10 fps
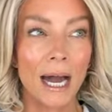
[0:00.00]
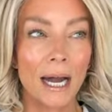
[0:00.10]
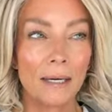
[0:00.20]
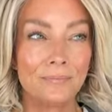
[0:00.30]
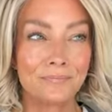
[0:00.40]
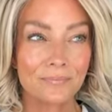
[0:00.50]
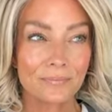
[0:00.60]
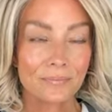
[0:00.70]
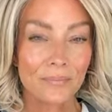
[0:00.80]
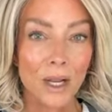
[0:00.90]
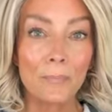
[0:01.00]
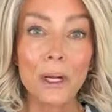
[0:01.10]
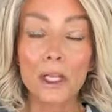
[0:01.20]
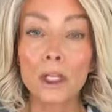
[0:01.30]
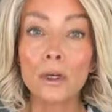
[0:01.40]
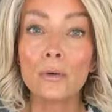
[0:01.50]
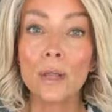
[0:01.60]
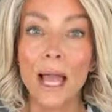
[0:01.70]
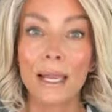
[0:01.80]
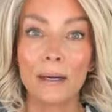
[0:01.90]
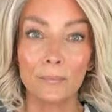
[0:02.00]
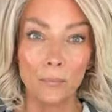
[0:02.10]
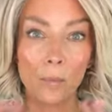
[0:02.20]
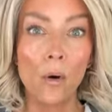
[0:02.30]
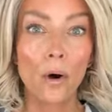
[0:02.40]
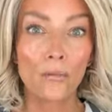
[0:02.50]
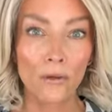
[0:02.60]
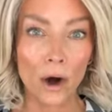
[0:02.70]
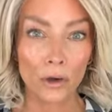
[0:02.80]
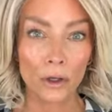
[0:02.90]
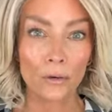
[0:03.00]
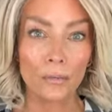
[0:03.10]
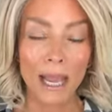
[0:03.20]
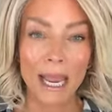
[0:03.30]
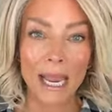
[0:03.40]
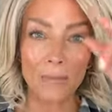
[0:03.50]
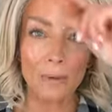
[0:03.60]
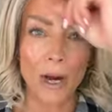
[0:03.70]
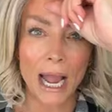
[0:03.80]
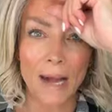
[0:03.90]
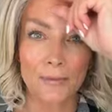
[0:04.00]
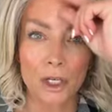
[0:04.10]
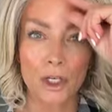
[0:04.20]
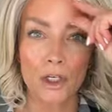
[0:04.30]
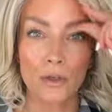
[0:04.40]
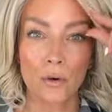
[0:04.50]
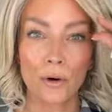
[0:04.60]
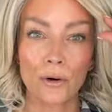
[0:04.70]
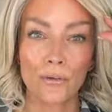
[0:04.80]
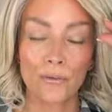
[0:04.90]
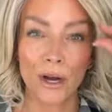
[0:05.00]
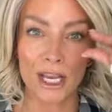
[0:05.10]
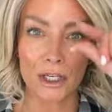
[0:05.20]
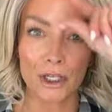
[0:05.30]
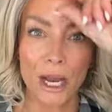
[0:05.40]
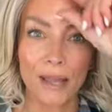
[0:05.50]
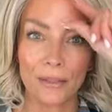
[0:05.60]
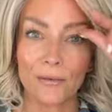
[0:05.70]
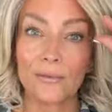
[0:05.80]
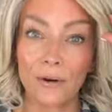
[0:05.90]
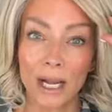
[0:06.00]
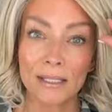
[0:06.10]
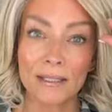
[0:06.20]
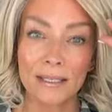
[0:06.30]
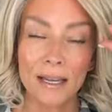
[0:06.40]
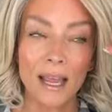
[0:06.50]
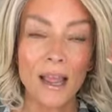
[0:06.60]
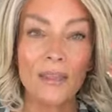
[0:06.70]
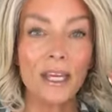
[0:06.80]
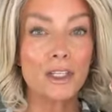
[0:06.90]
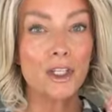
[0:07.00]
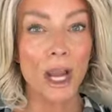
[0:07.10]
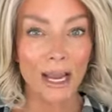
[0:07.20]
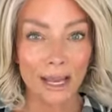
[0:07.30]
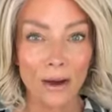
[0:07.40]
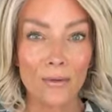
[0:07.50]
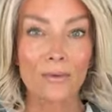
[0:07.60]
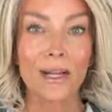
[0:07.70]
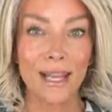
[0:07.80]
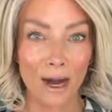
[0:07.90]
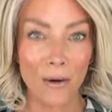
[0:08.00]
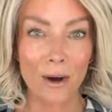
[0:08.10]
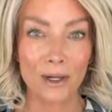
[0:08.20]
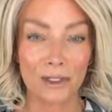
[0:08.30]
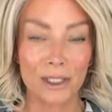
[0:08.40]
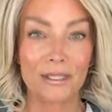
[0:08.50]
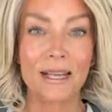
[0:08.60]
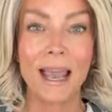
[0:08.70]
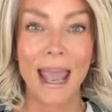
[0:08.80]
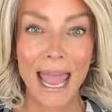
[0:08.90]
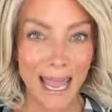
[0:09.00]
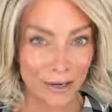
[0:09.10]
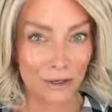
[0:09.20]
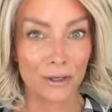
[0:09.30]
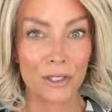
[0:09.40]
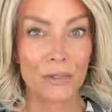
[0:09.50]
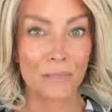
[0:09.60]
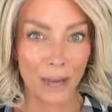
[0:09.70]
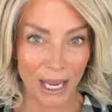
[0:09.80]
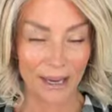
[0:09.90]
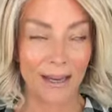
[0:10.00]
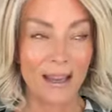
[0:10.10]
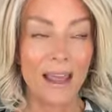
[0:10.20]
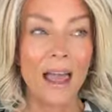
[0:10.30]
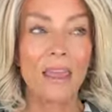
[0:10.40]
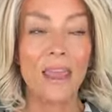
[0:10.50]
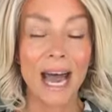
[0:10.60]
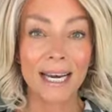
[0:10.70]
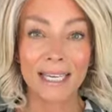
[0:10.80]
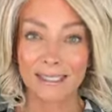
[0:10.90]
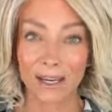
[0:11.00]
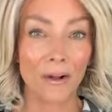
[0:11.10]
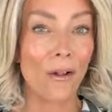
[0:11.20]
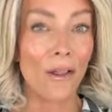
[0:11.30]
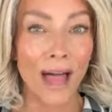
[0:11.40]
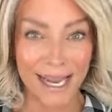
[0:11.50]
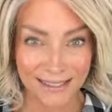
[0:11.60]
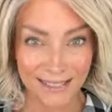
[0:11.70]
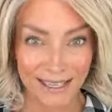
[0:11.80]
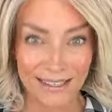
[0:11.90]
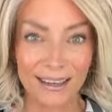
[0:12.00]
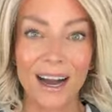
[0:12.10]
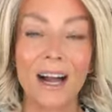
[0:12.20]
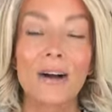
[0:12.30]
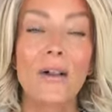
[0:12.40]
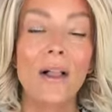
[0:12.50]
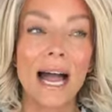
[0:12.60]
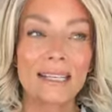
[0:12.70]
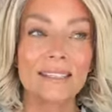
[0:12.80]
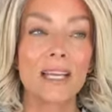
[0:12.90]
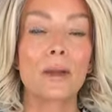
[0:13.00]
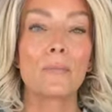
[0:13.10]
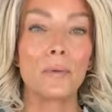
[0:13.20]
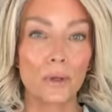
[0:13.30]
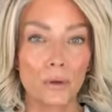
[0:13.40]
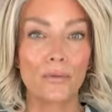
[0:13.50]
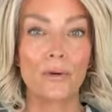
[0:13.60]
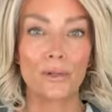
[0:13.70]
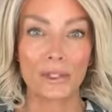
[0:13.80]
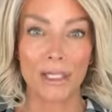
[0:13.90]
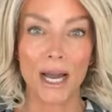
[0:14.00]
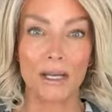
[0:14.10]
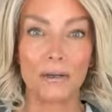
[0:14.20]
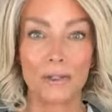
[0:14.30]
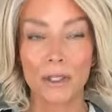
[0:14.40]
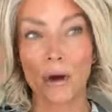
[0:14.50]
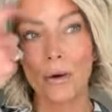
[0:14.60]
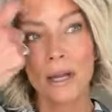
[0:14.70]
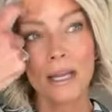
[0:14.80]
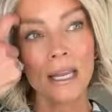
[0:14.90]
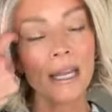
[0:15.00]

um, but you like more volume and perhaps a shorter fringe at the front, then check out Raquel Welch's Editor's Pick. That is a classic, a classic, beautiful style. So,